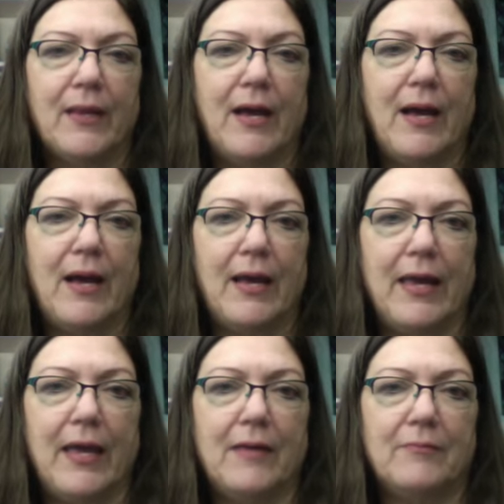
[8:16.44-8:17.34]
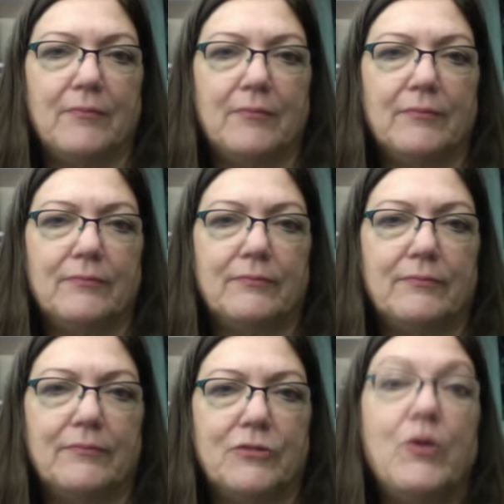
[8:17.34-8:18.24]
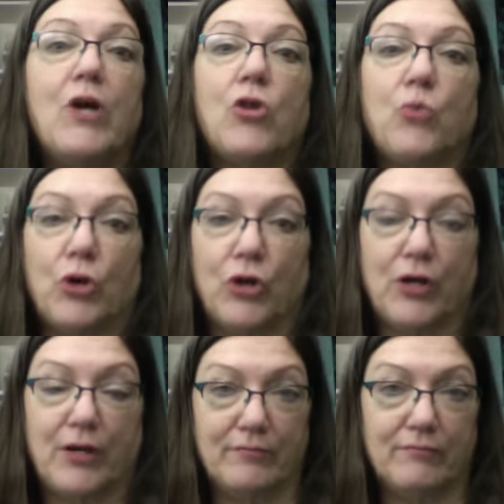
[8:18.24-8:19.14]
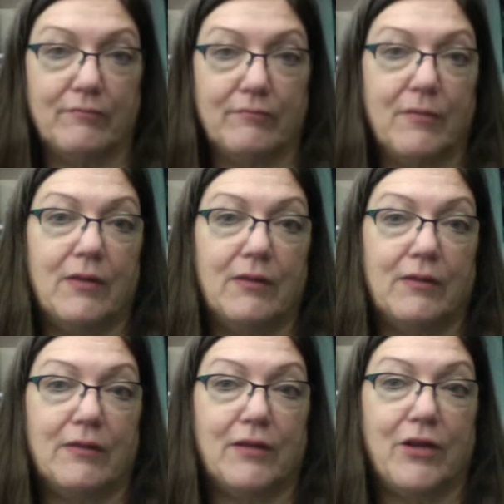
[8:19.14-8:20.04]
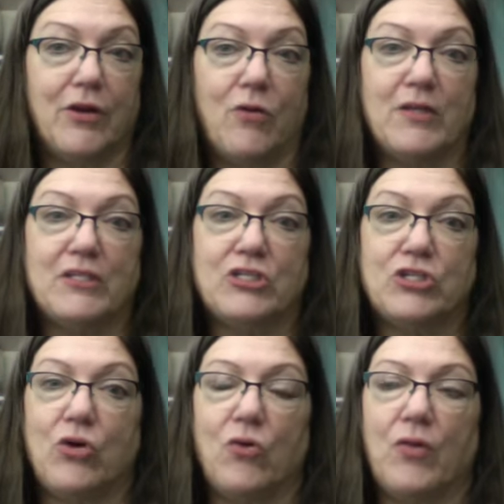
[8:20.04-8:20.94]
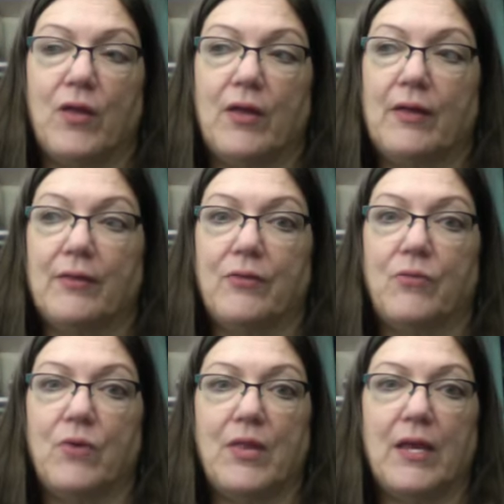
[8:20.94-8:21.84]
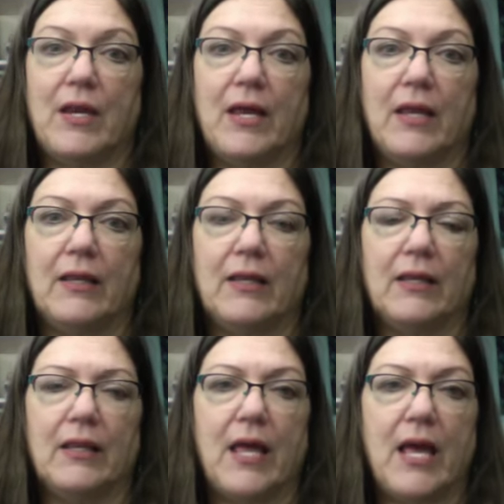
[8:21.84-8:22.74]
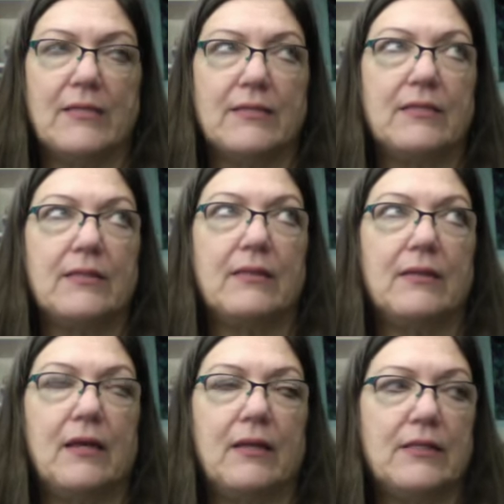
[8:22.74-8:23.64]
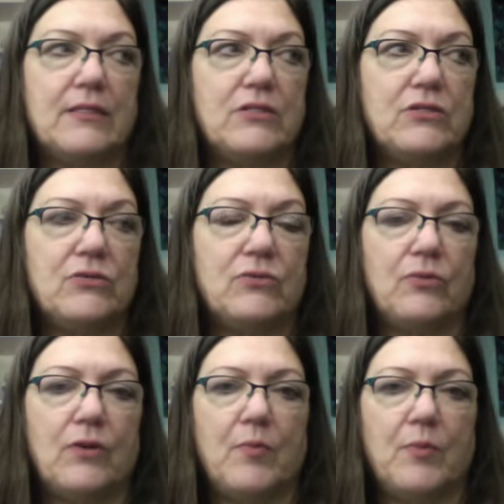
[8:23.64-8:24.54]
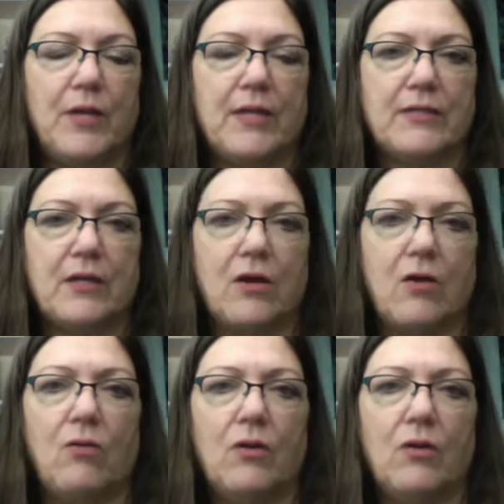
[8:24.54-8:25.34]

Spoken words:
I am doing other work, you know. And so the one that I listened to a couple days ago